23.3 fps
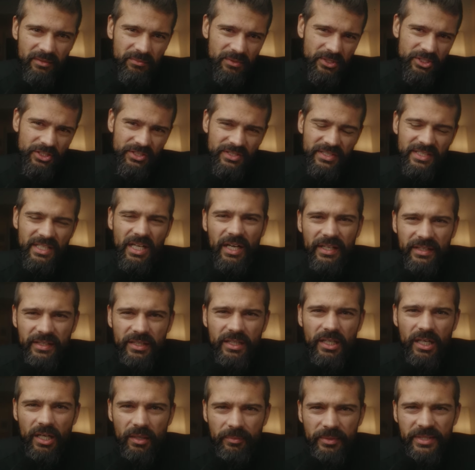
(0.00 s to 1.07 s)
which is an
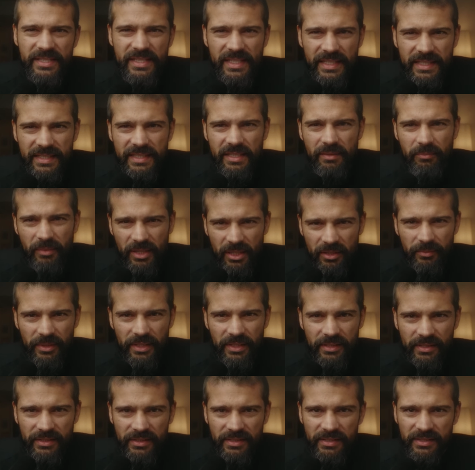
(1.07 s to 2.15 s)
uncommon
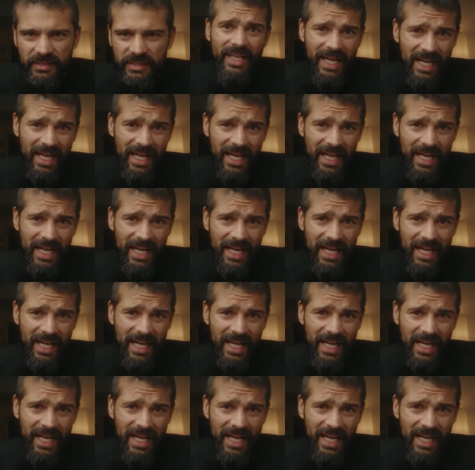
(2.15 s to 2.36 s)
60mm.